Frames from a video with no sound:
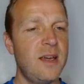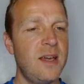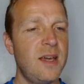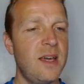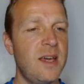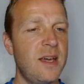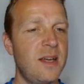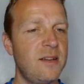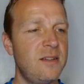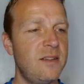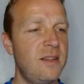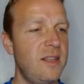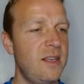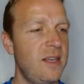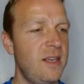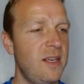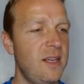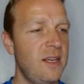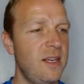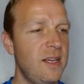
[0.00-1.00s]
and
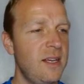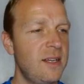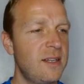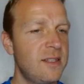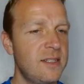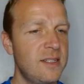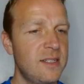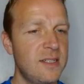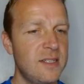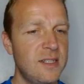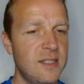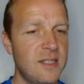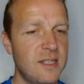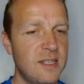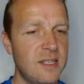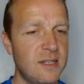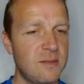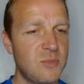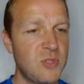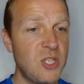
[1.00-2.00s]
the
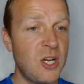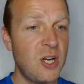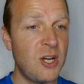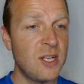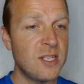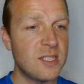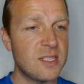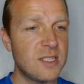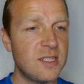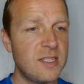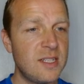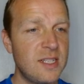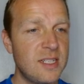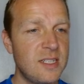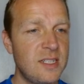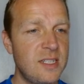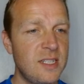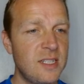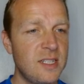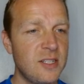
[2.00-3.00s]
taunt
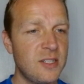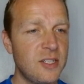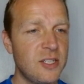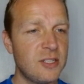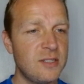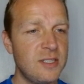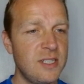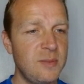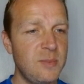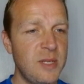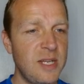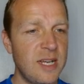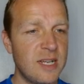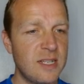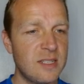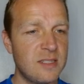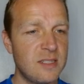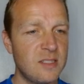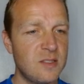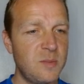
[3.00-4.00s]
until your
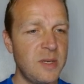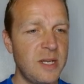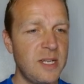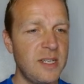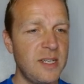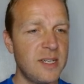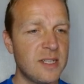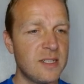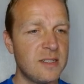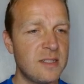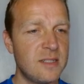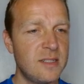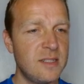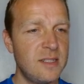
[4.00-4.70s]
DPS has been hit.